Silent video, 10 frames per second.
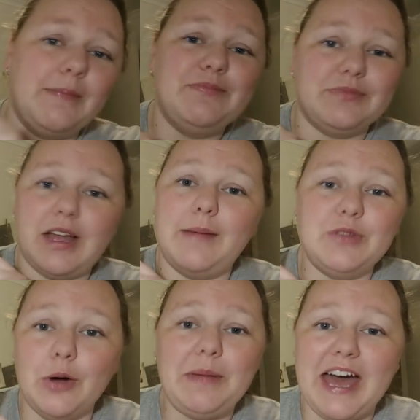I'm, I'm
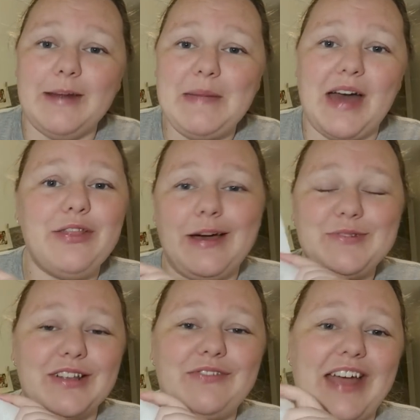not bad at math.
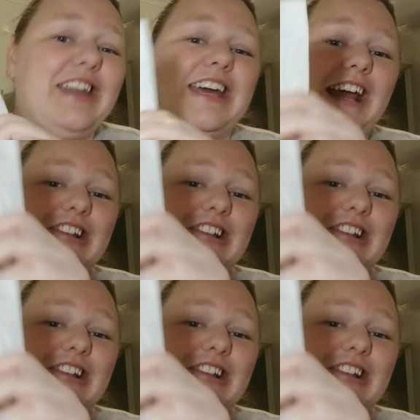I'm just failing at